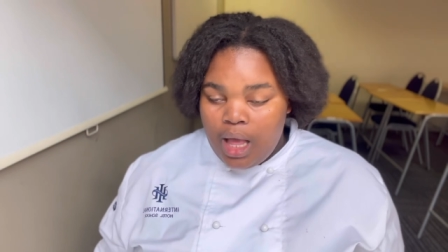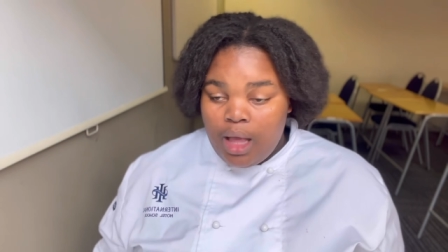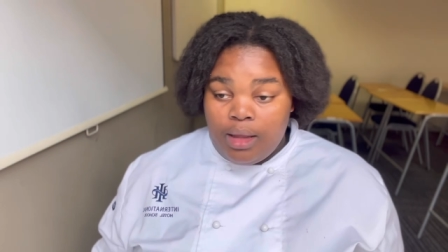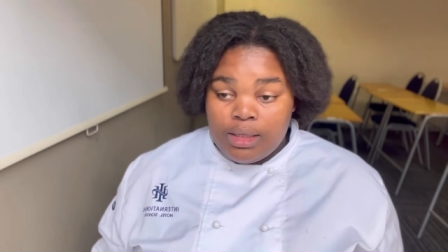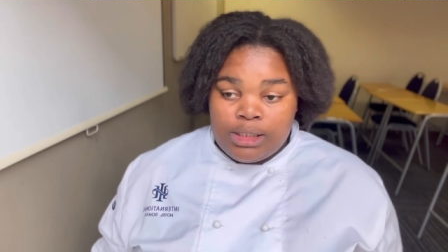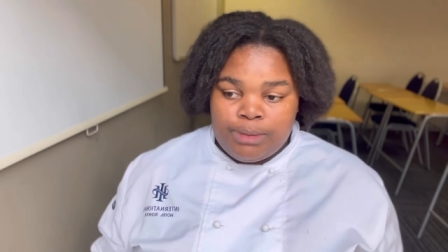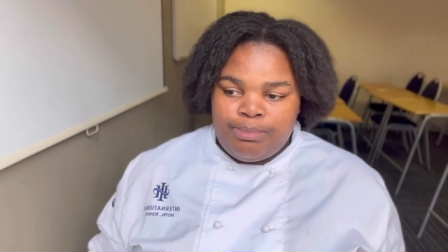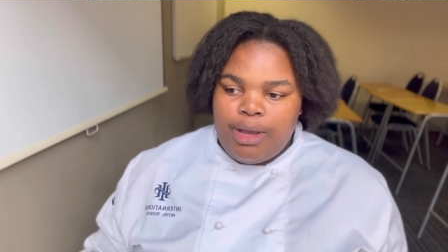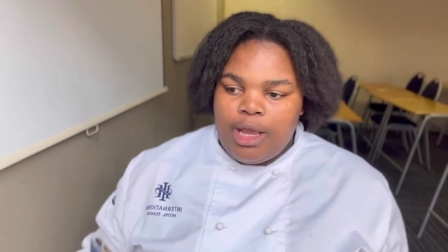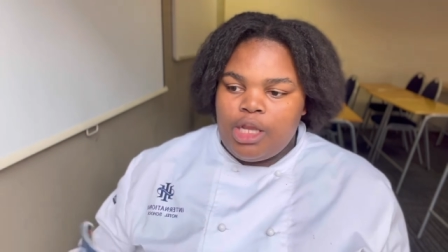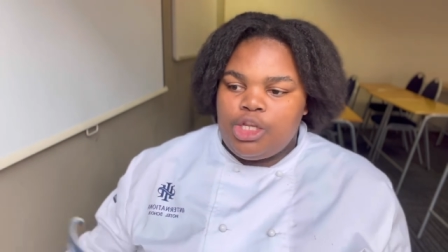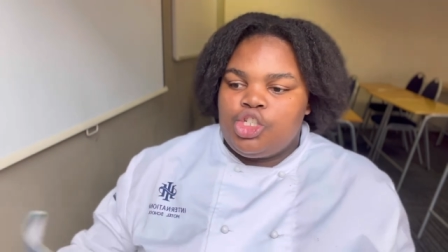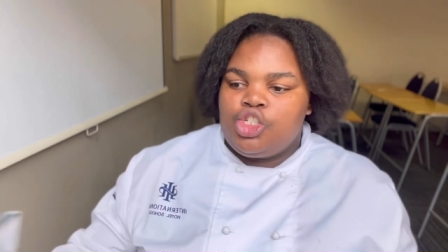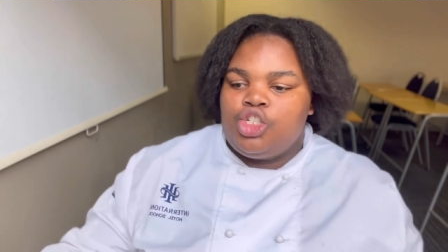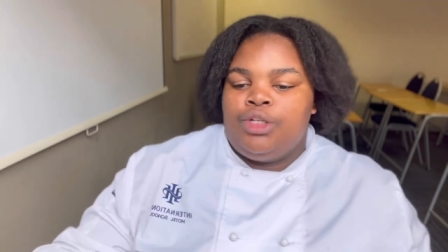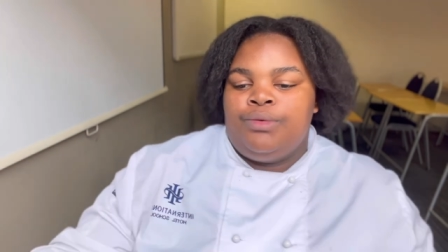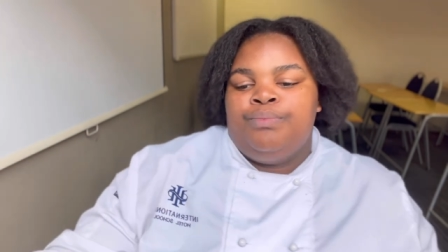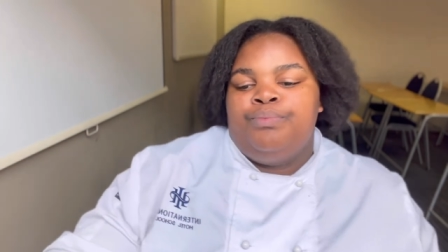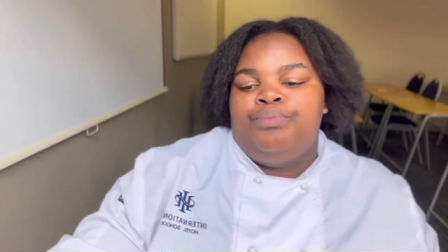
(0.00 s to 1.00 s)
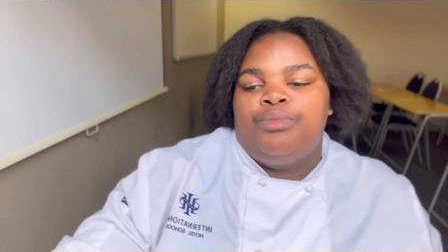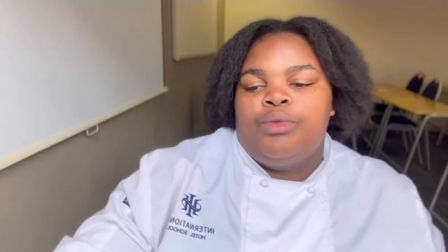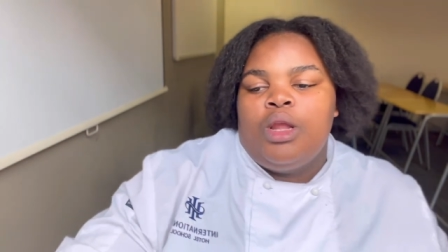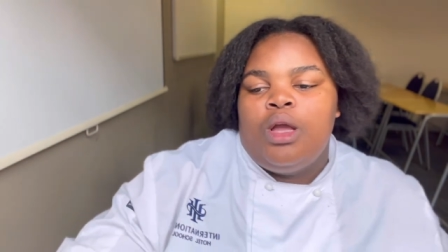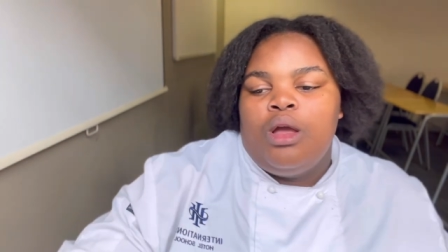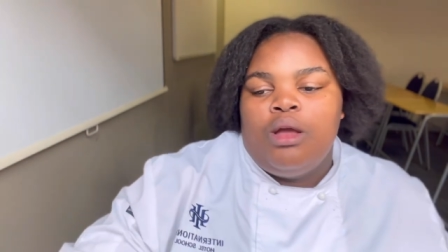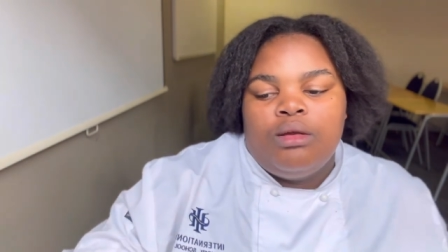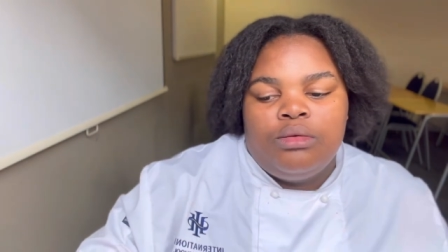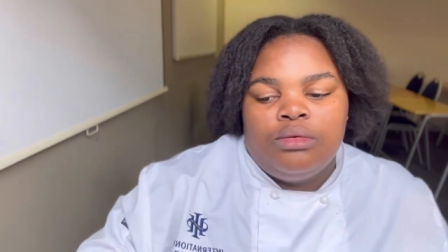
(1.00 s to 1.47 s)
It's pastry.
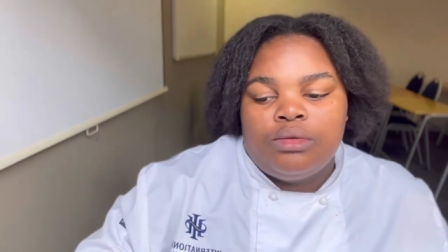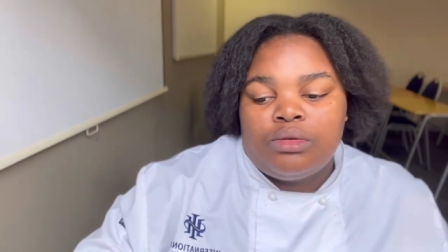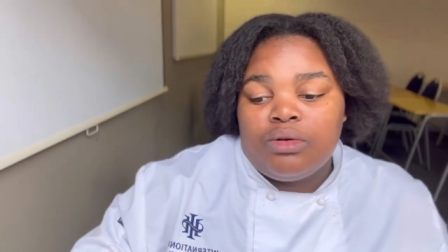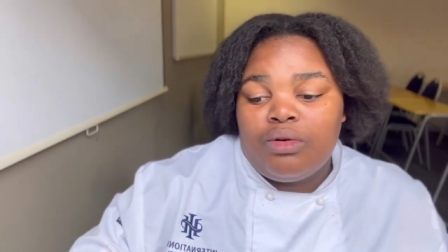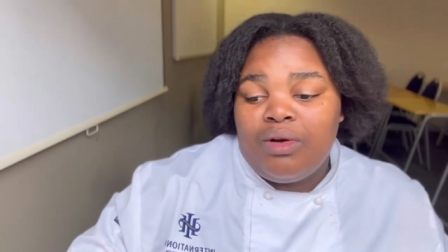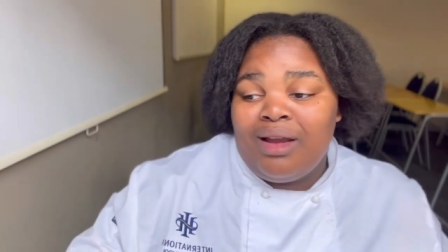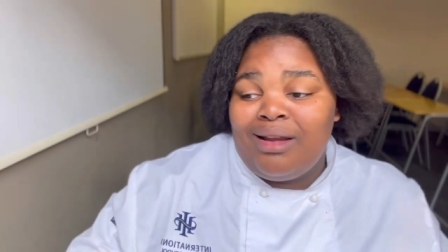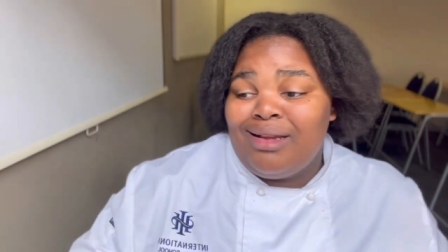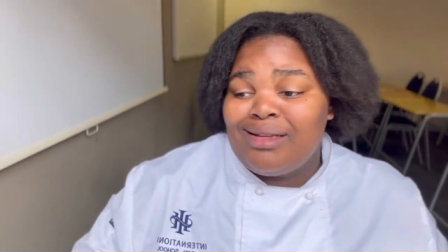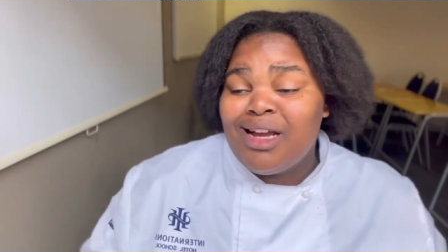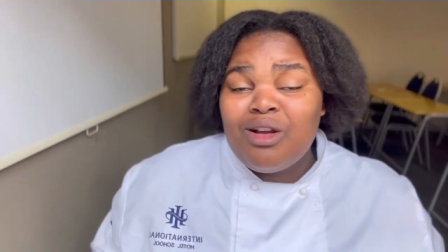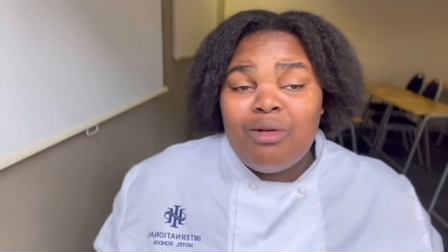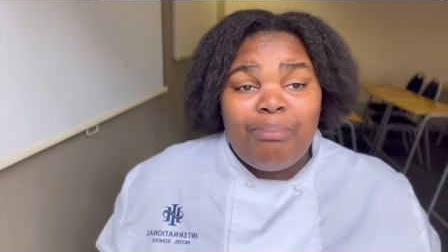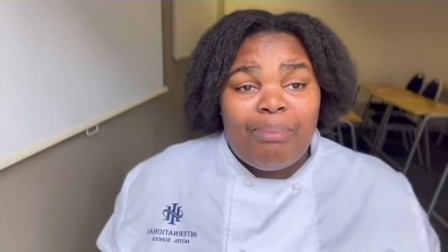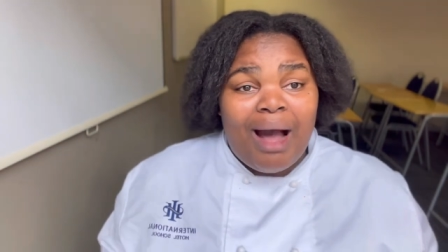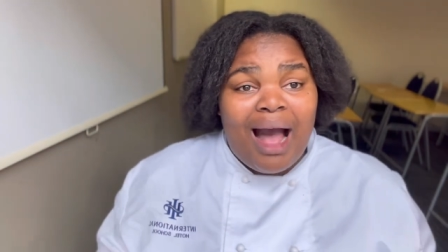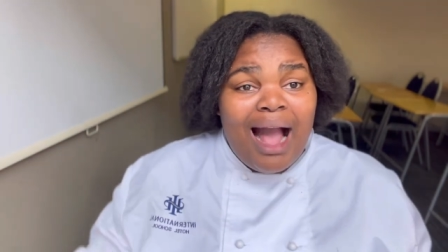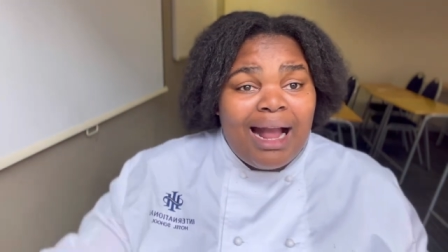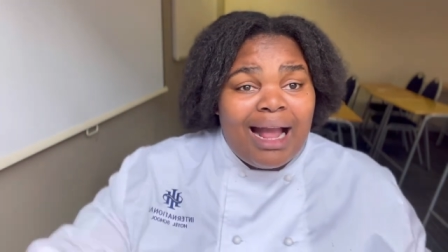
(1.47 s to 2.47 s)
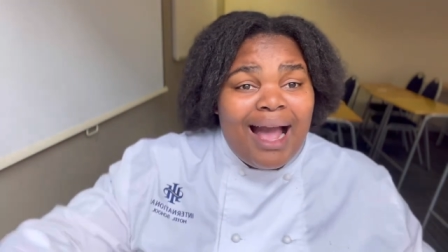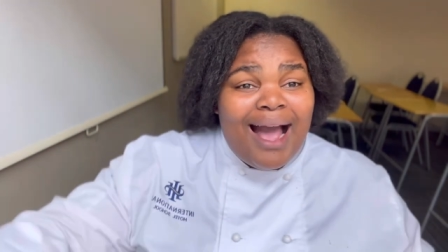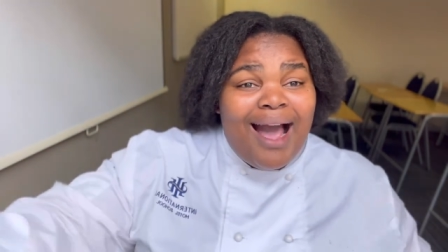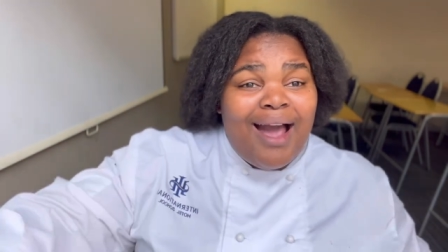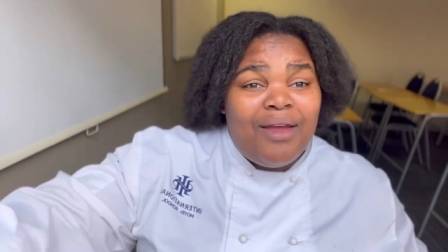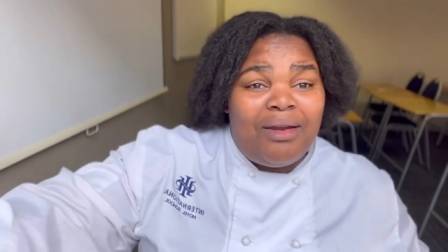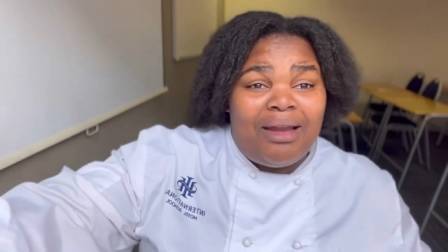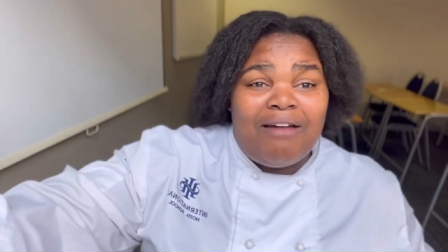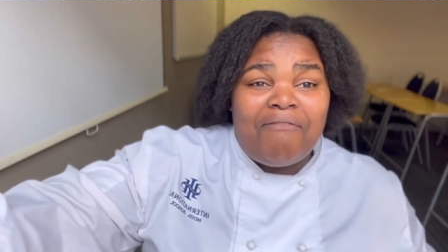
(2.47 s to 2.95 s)
So when I kind of baker, ah,
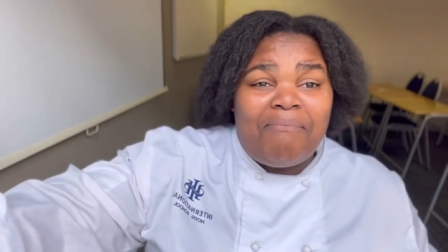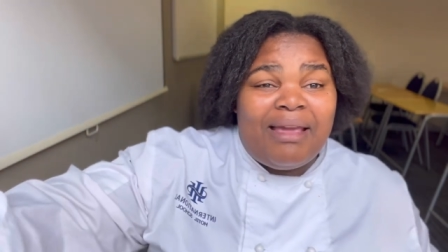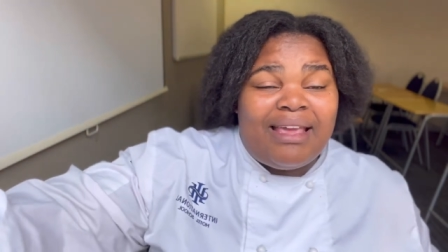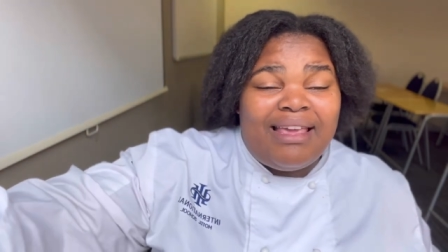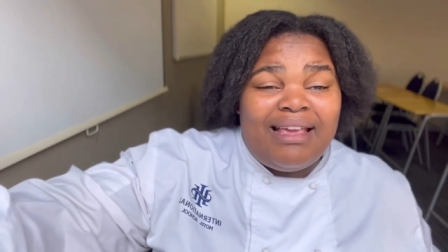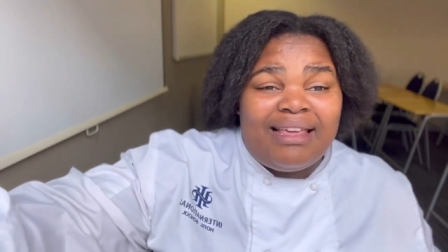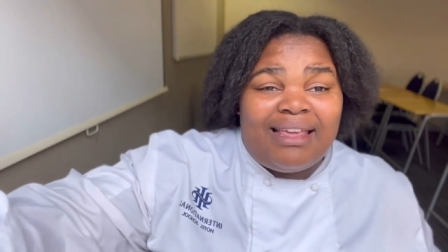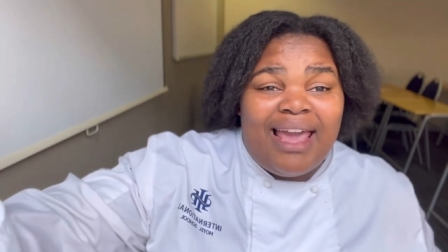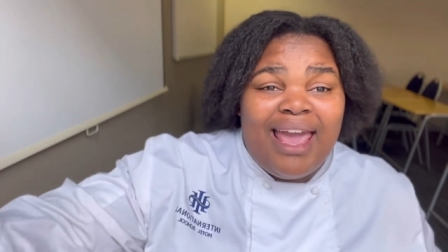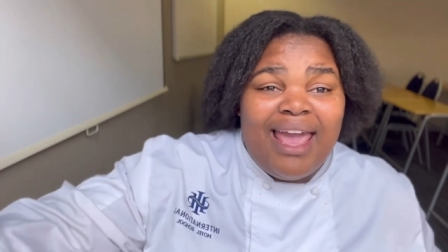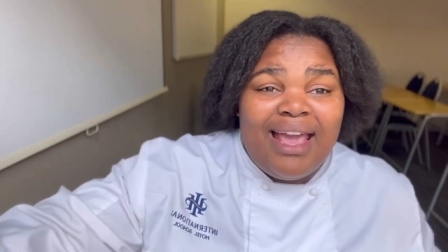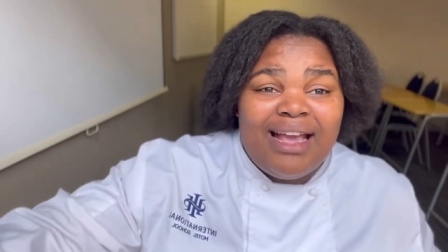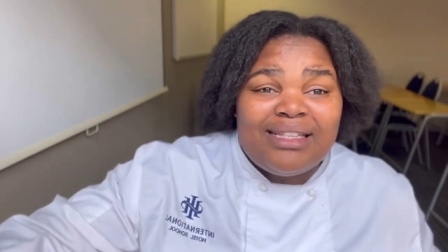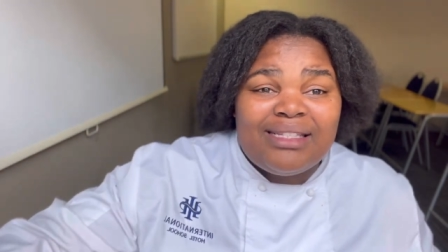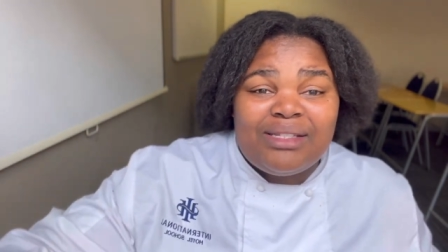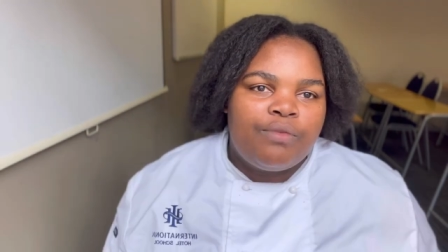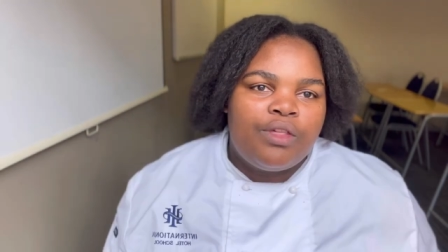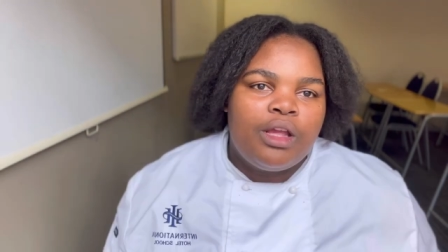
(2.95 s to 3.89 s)
you love making cakes.